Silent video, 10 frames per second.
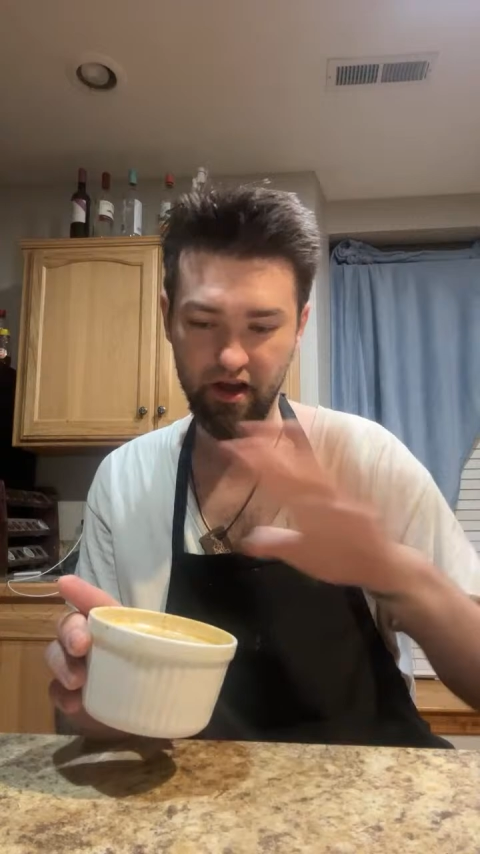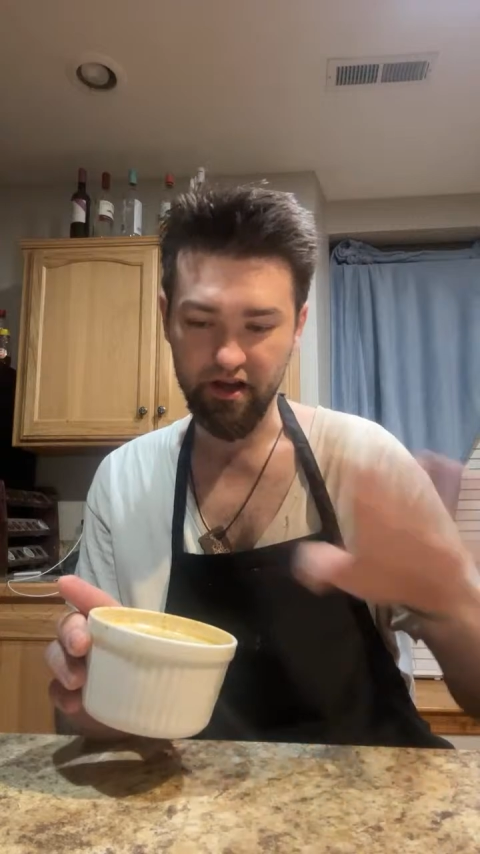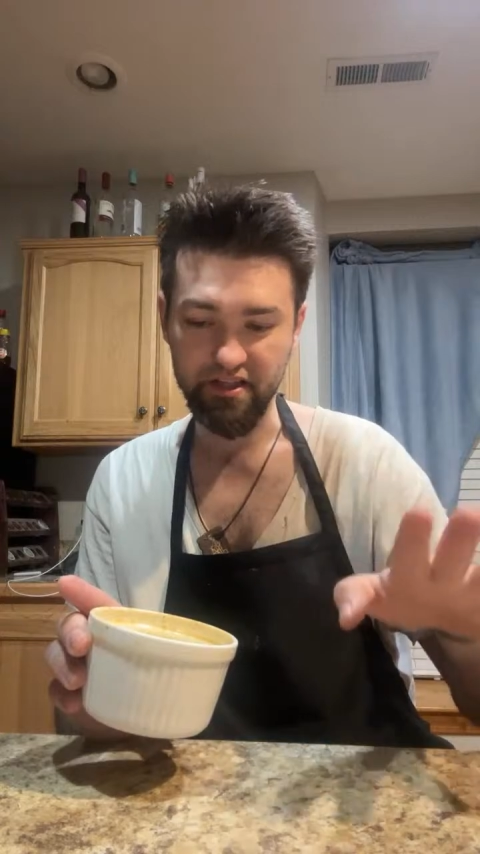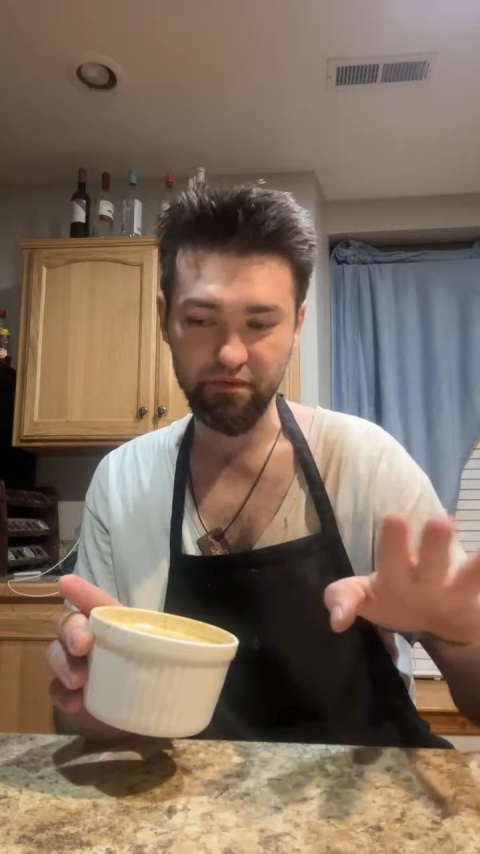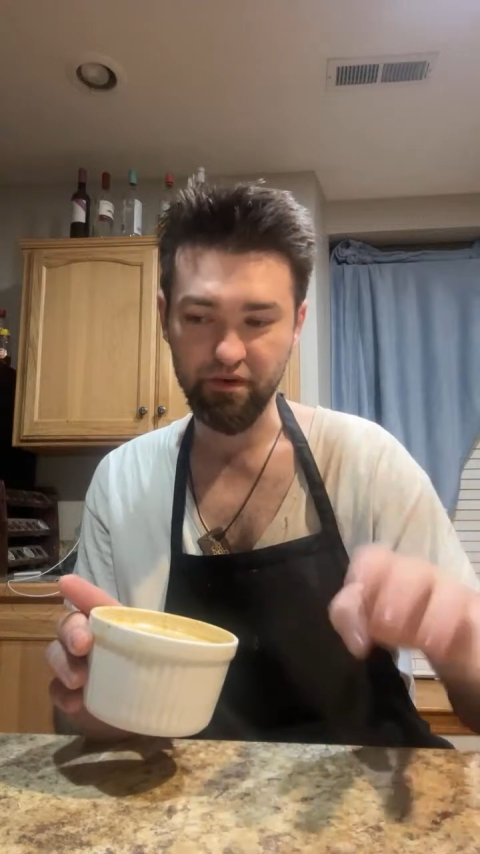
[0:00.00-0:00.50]

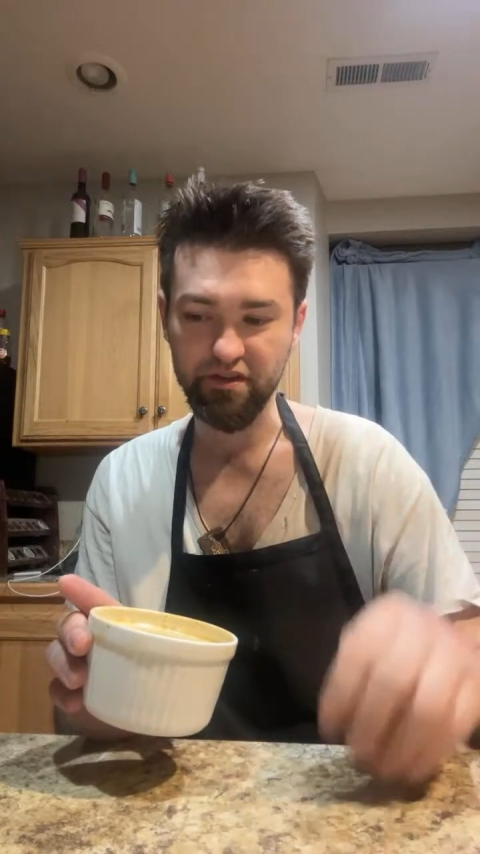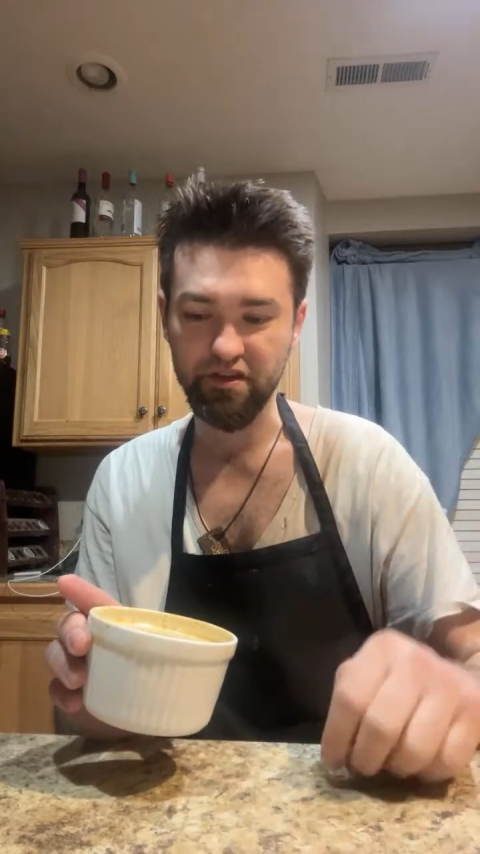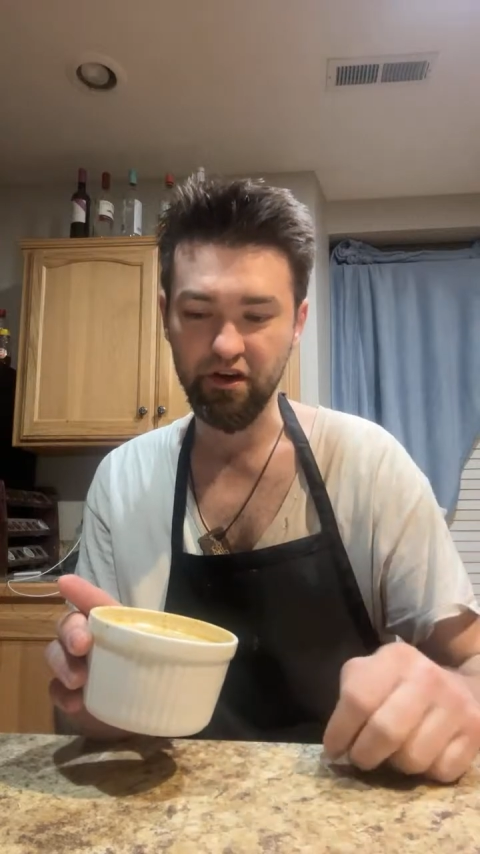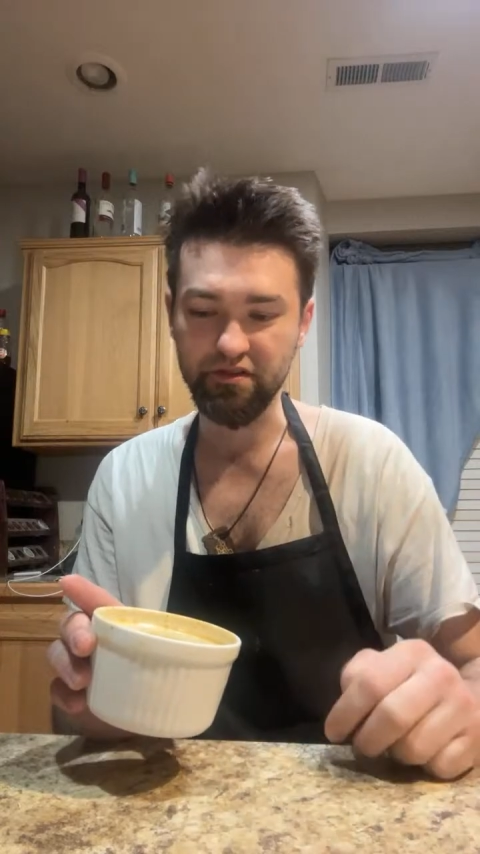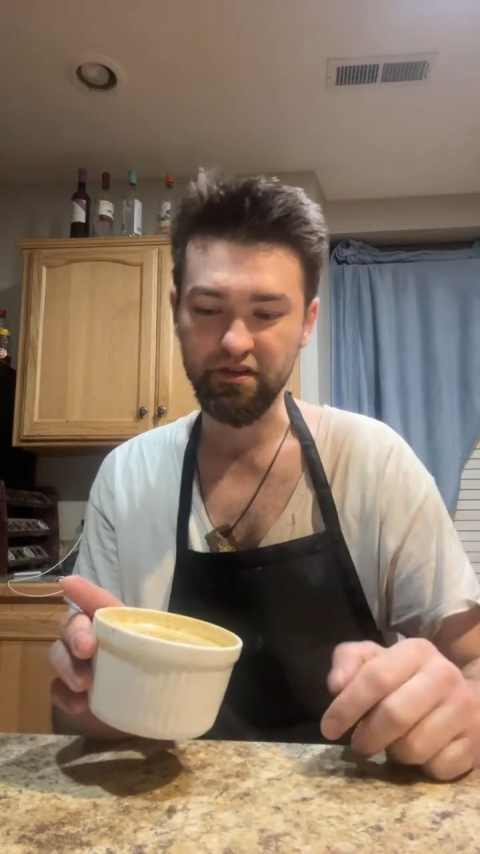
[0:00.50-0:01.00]
See where this
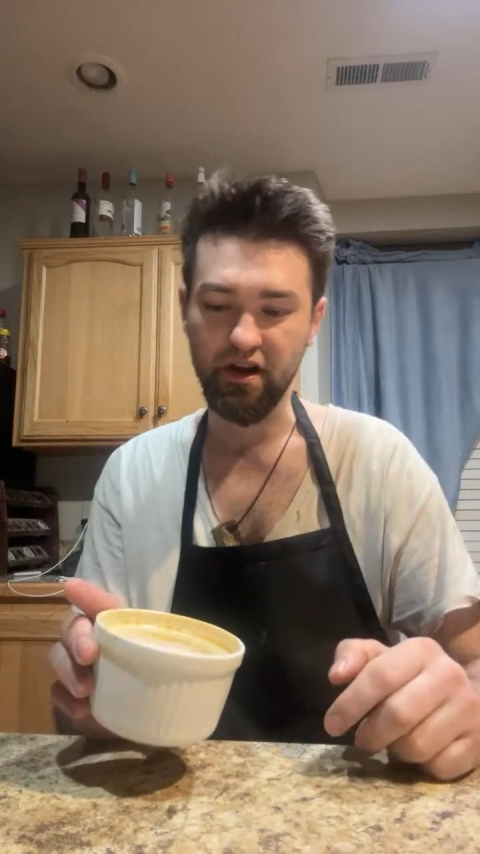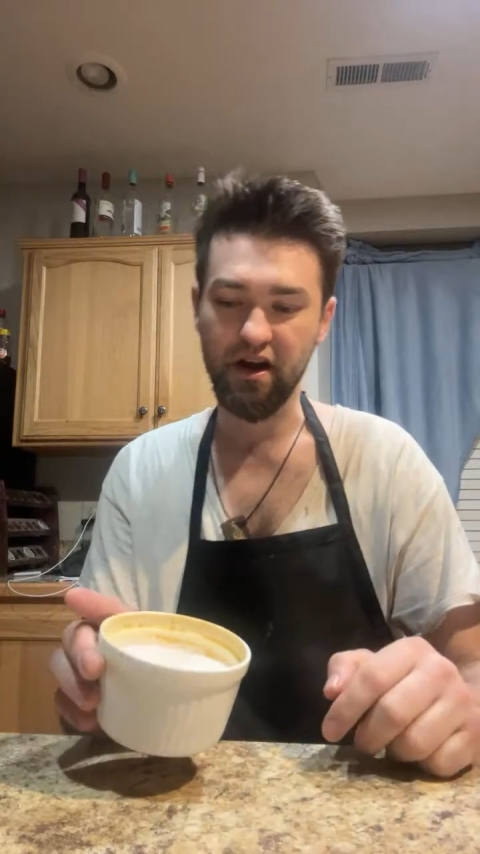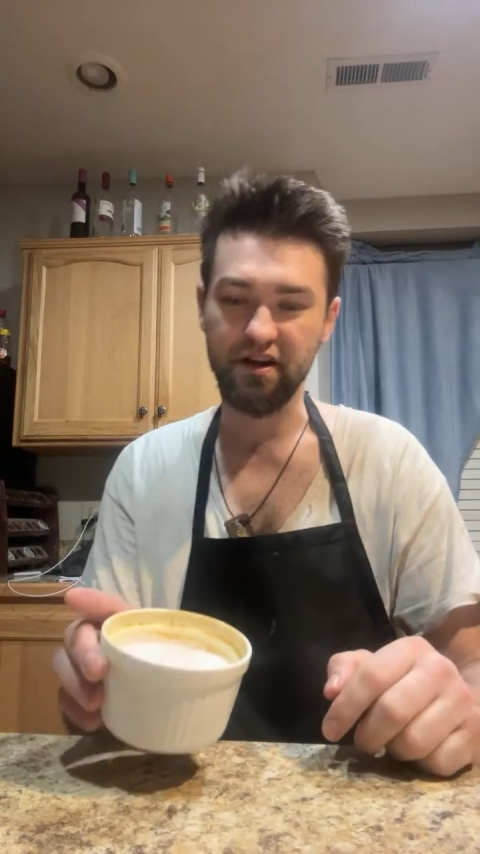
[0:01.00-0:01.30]
goes. All right.